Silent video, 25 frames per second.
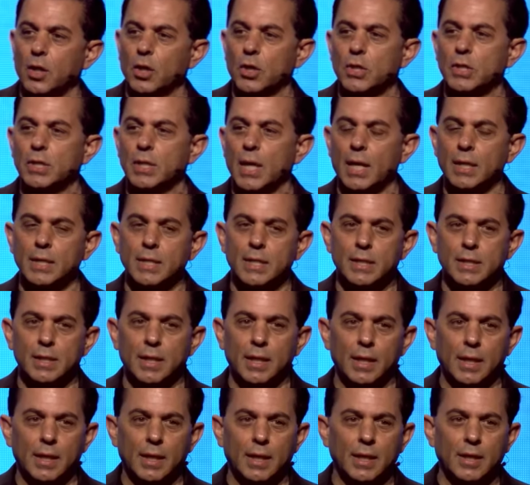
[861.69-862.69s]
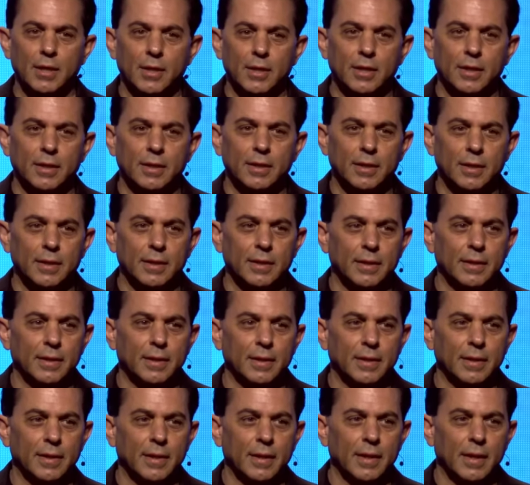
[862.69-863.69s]
Your son's sitting here.
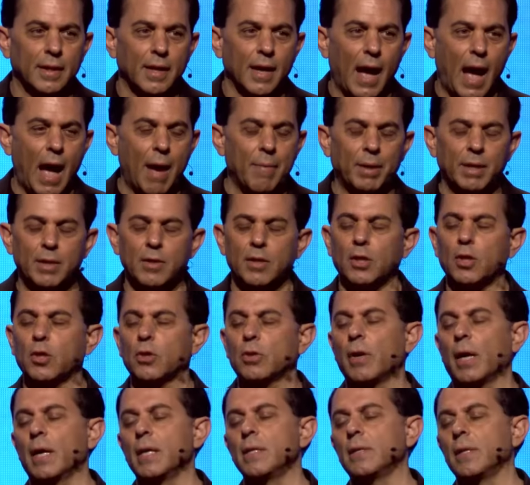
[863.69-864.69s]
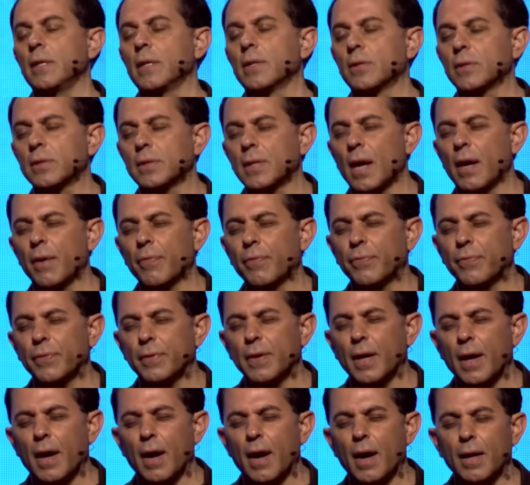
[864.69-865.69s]
I mean, the craziest stuff
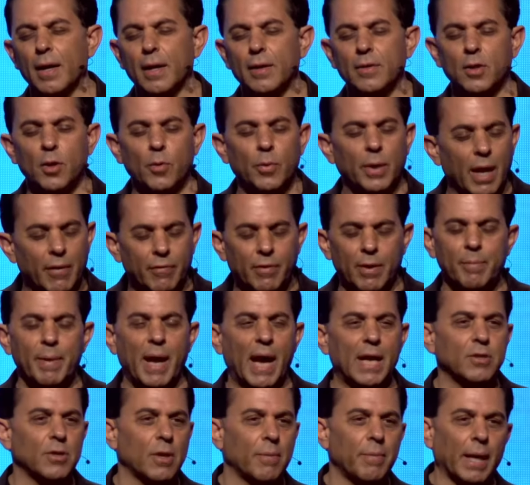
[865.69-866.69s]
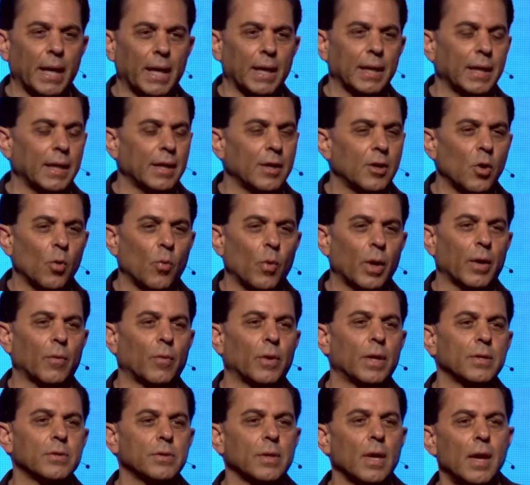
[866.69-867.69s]
you would ever imagine. I'm not going to get into what it
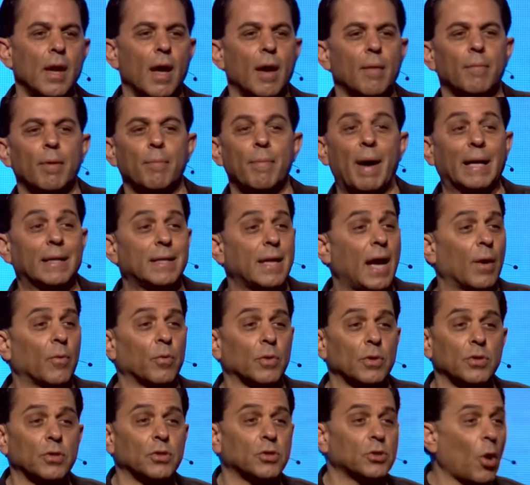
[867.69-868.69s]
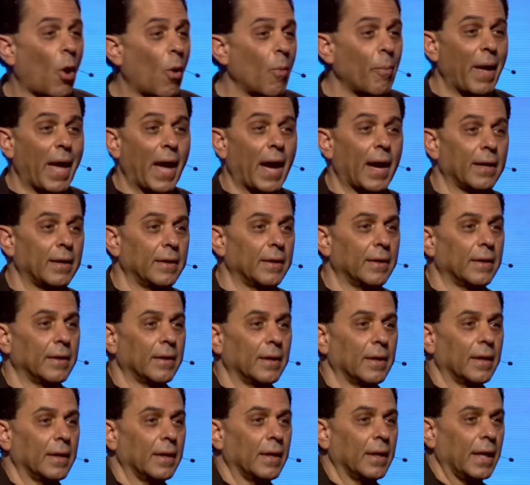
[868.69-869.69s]
was, but my dad was so mad.
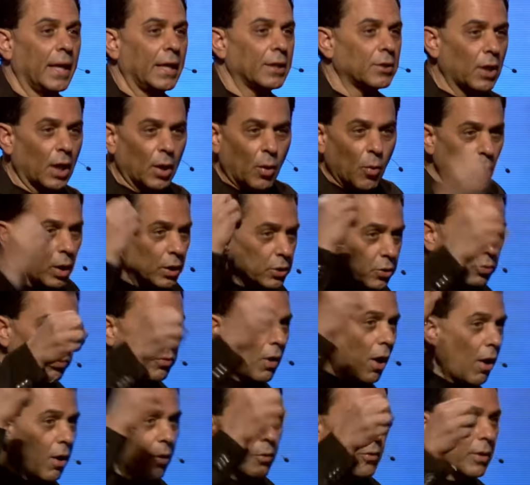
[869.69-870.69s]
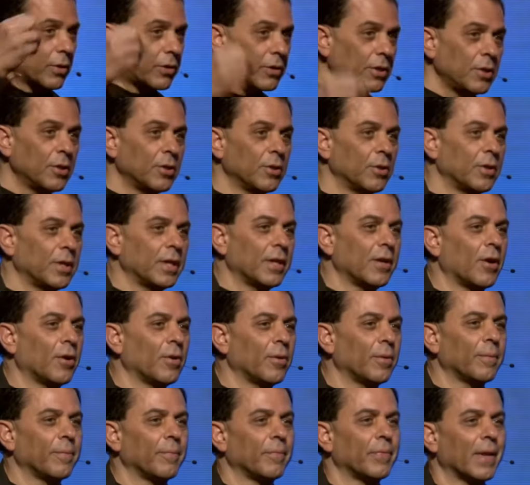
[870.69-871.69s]
He's like, what's wrong with you, you
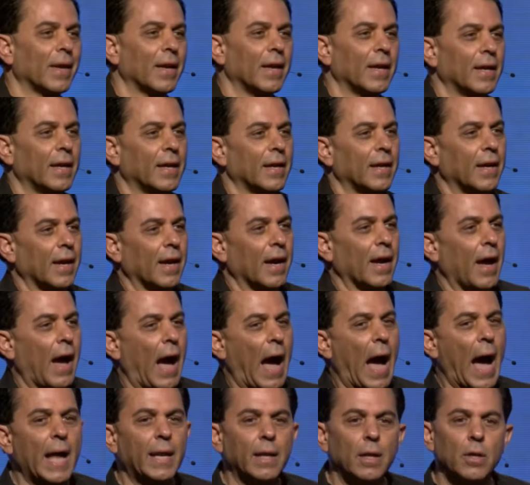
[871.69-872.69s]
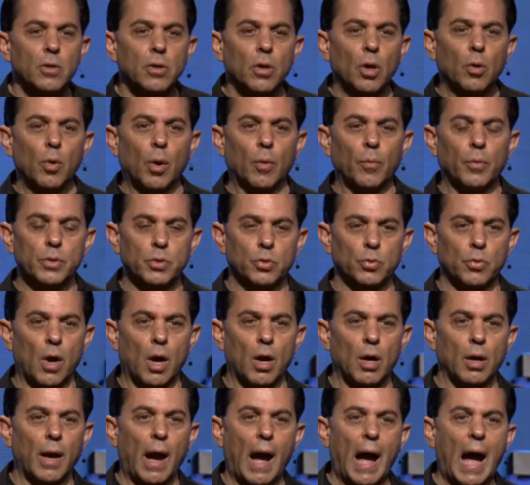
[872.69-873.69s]
know? I didn't know what was
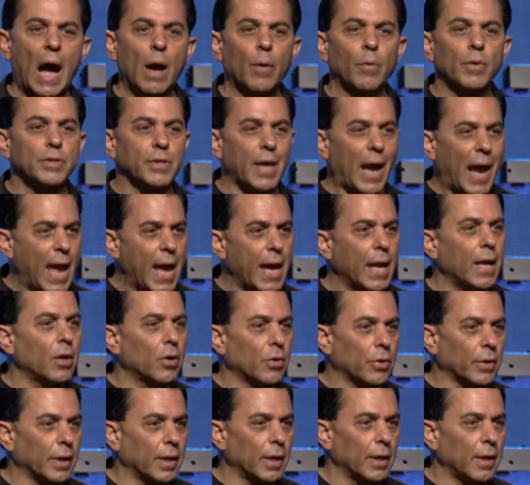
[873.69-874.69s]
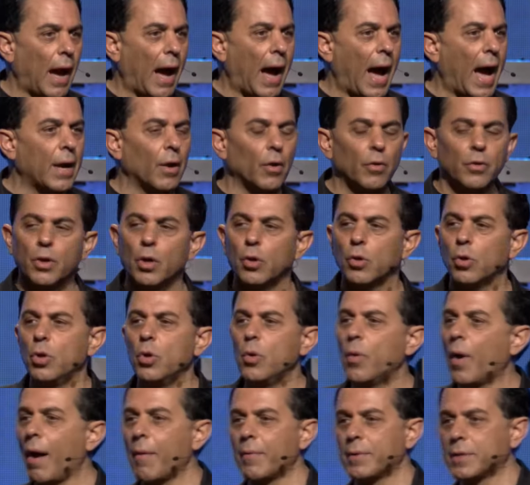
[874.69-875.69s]
wrong. I was angry. I don't know
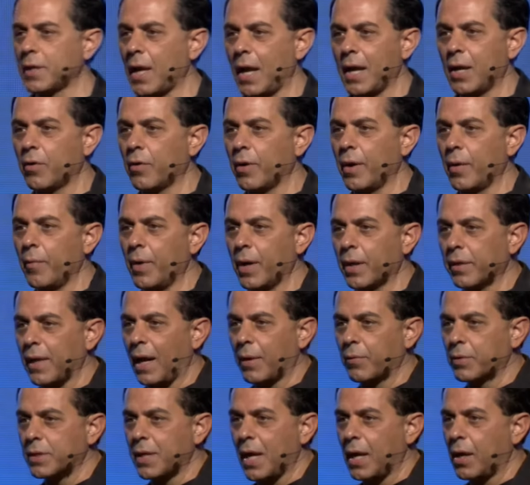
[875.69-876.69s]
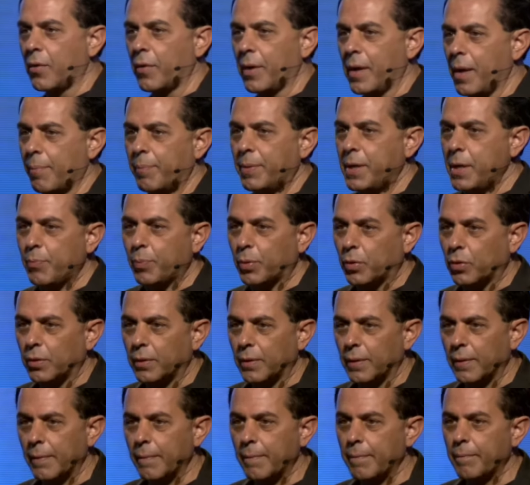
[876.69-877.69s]
who I was angry with. I was angry at people.